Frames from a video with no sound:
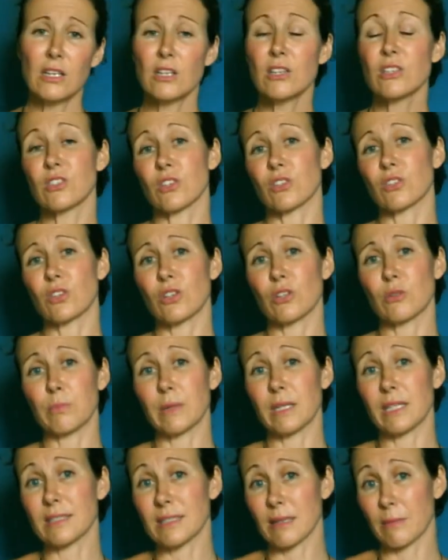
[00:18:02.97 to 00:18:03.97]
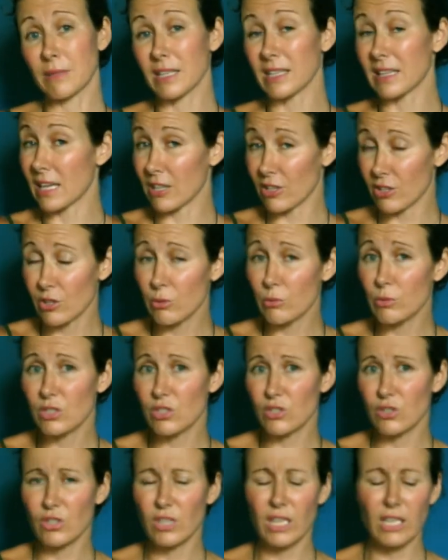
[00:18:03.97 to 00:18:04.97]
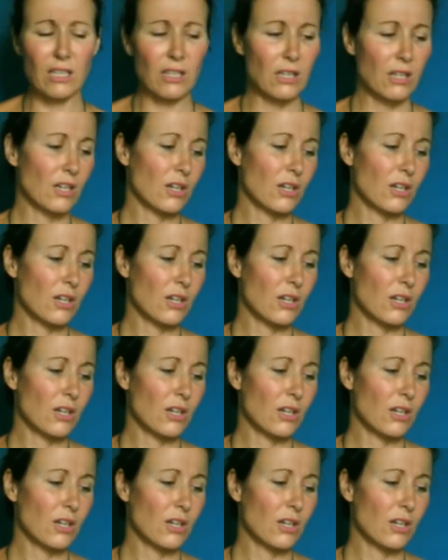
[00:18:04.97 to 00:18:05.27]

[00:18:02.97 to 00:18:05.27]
So it could be something that you were doing